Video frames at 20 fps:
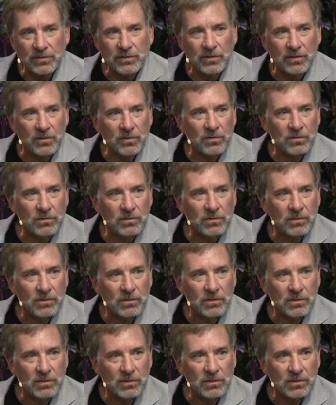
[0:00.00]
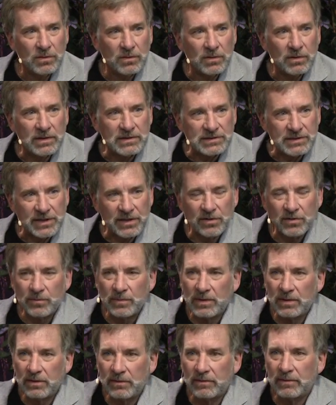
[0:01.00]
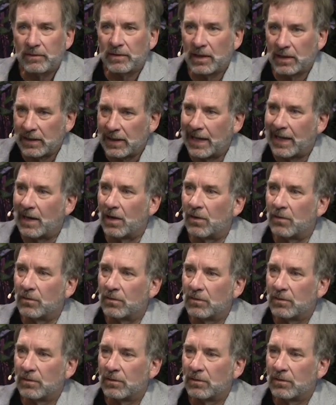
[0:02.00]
do as a human? Allow.